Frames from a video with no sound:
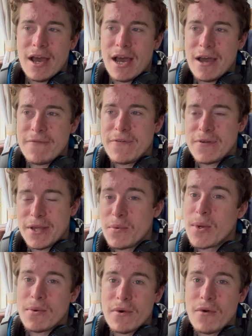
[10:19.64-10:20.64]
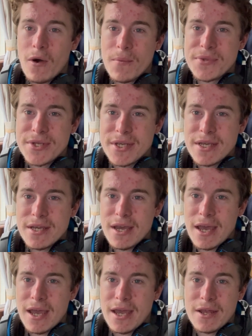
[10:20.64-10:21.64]
I feel like we were robbed,
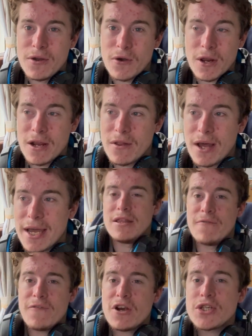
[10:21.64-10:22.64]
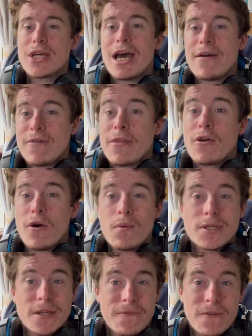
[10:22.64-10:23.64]
not going to lie. The first half, I thought,
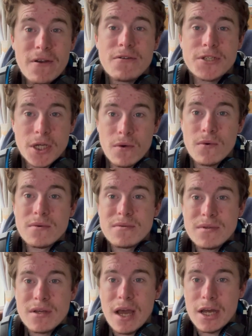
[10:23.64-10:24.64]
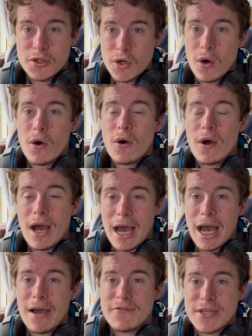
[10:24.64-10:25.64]
was a fair result, a draw at
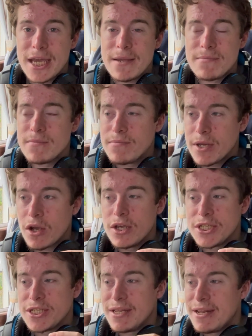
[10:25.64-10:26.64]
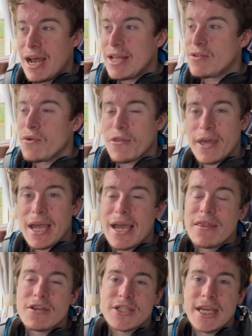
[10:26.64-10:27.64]
half-time, because I don't think
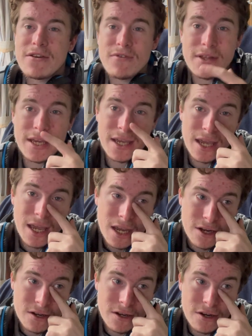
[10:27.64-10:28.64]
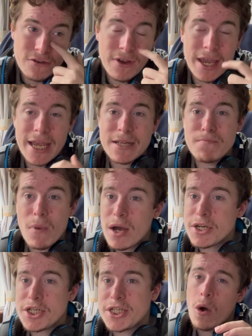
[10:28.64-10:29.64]
either side really created
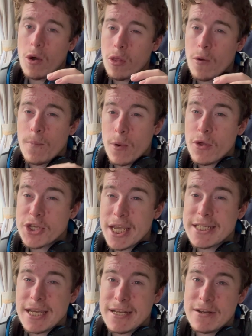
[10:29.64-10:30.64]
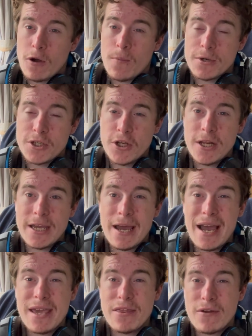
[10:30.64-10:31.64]
much, although both sides had an opportunity
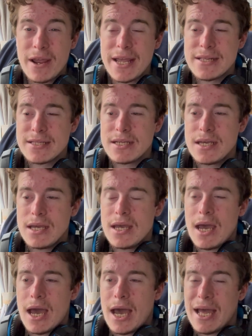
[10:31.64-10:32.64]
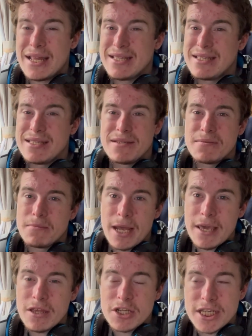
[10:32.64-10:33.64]
at either end, and
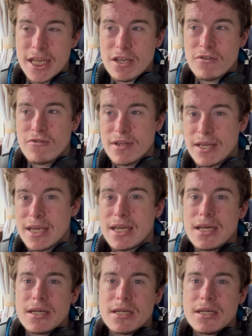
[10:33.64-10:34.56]
neither side could really